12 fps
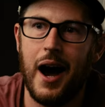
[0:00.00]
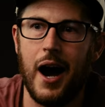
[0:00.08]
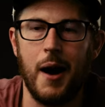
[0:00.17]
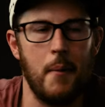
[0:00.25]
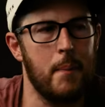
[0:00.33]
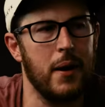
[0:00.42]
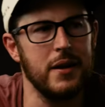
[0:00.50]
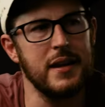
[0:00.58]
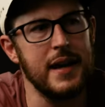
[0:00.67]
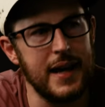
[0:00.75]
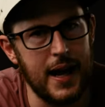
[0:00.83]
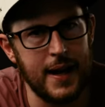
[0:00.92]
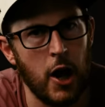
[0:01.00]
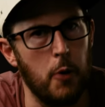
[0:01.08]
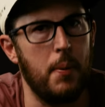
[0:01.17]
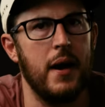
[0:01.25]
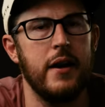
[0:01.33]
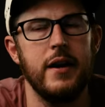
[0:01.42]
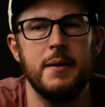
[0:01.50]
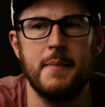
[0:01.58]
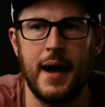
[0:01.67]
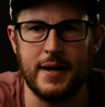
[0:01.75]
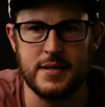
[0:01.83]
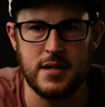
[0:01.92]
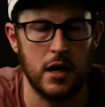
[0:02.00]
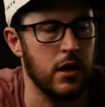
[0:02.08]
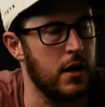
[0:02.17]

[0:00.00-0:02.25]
Apparently he had help editing X,